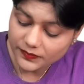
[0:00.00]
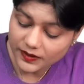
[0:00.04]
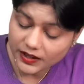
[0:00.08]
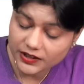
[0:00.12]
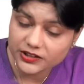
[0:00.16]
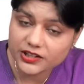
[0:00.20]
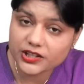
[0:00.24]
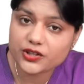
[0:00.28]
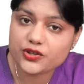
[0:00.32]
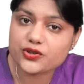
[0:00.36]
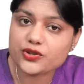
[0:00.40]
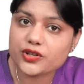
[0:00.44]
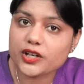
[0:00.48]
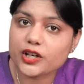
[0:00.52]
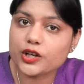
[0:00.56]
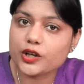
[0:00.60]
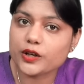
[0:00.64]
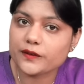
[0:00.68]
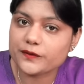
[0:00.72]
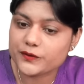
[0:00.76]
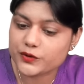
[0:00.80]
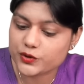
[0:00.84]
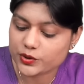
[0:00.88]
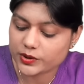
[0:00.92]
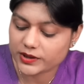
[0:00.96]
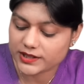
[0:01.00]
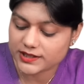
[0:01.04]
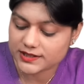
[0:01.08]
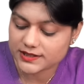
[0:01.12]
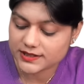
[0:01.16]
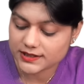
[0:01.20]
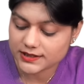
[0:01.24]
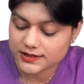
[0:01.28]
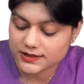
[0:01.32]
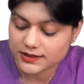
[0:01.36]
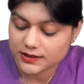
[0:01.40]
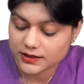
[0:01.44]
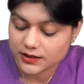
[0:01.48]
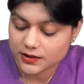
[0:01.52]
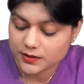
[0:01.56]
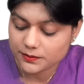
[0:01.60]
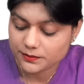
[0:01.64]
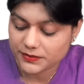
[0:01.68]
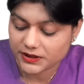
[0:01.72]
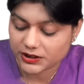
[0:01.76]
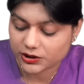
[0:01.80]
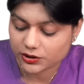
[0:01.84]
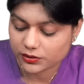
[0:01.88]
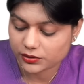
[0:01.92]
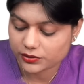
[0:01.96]
the drug of choice is
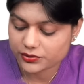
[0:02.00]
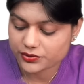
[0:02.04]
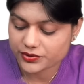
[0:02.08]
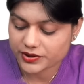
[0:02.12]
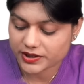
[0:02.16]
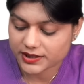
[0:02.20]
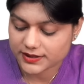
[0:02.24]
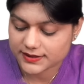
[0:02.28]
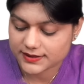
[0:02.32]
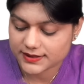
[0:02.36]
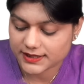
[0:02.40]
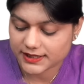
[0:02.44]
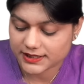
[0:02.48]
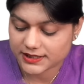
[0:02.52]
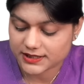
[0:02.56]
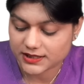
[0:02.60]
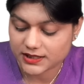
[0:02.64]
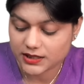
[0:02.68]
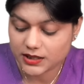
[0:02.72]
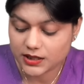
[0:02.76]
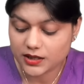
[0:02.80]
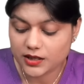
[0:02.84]
methotrexate.